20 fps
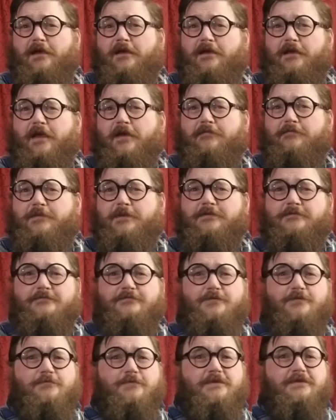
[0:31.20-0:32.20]
have been
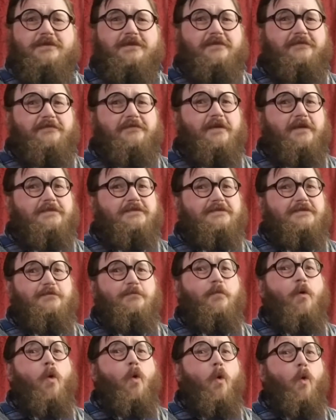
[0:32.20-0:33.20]
rumored to have done some
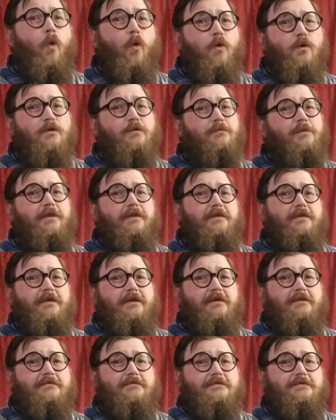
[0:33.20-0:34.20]
horrible
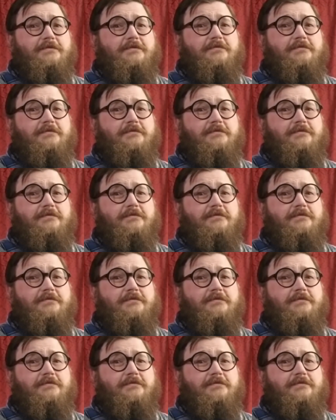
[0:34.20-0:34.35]
things.